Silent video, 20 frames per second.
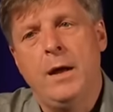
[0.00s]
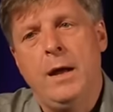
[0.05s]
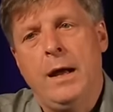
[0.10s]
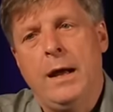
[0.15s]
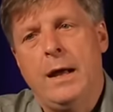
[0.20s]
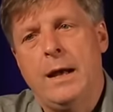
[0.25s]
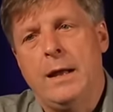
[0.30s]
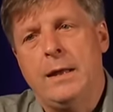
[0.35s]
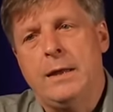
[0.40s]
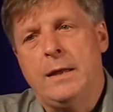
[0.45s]

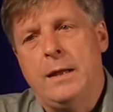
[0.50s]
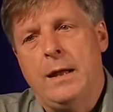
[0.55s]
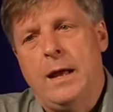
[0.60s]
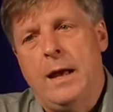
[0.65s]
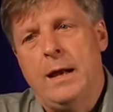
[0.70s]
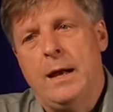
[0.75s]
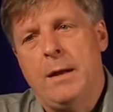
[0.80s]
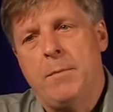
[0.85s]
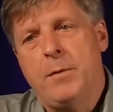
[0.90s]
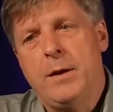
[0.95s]
And
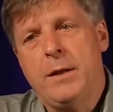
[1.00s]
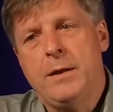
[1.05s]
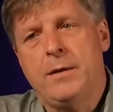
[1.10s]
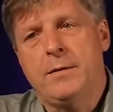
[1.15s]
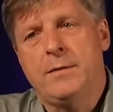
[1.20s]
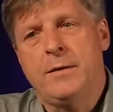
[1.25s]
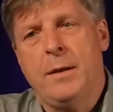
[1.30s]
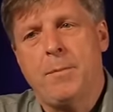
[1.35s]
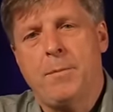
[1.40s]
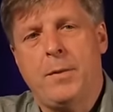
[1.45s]
I bring
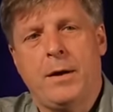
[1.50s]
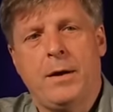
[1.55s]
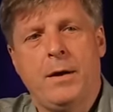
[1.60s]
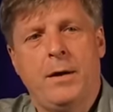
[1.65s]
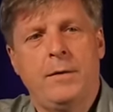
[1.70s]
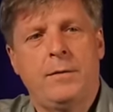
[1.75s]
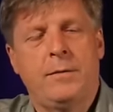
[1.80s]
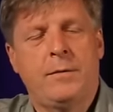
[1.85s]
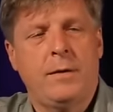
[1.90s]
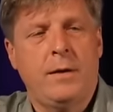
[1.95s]
this up
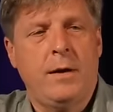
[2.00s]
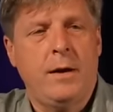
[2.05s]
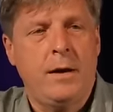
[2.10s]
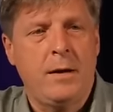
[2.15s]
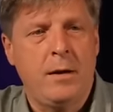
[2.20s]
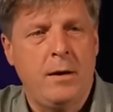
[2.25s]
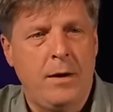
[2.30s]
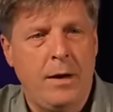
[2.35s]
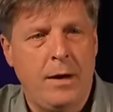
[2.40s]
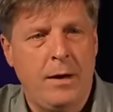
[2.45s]
because,
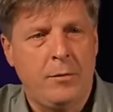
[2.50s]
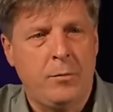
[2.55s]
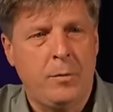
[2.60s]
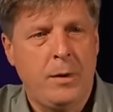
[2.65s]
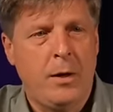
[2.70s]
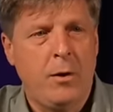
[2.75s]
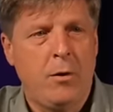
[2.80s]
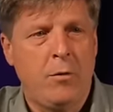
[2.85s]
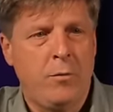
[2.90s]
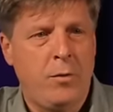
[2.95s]
you know, as we
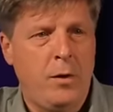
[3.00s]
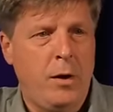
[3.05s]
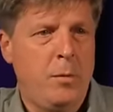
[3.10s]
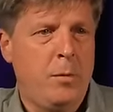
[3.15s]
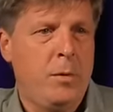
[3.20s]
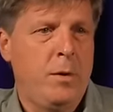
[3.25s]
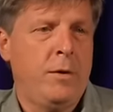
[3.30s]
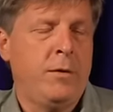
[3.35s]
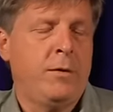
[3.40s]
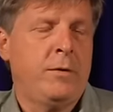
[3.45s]
go
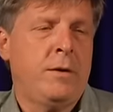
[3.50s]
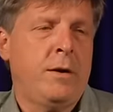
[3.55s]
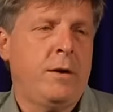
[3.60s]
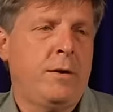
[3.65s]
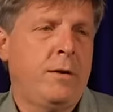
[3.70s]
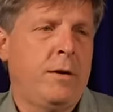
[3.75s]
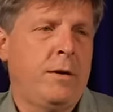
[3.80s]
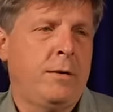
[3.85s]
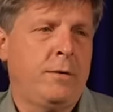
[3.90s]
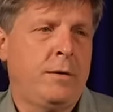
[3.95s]
forward and start
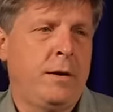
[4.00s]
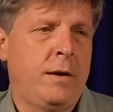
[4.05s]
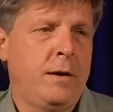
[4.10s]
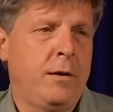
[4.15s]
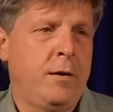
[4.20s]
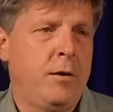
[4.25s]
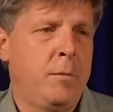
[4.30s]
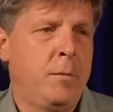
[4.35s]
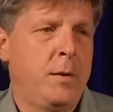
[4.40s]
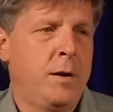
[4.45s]
testing
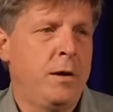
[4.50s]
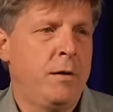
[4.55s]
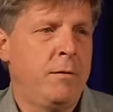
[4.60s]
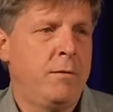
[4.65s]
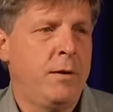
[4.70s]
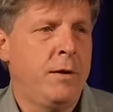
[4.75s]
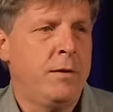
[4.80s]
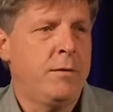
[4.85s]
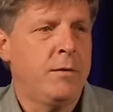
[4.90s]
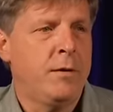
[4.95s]
human
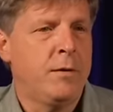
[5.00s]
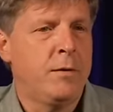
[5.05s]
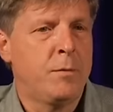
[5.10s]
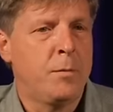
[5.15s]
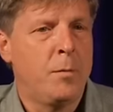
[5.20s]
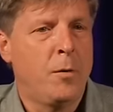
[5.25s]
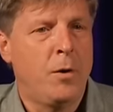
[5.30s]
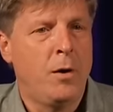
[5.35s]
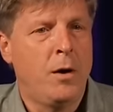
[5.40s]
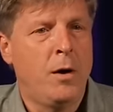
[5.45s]
interventions
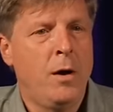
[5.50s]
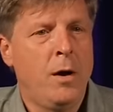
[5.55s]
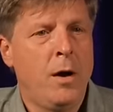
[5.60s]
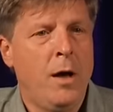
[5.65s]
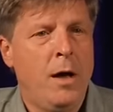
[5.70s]
more,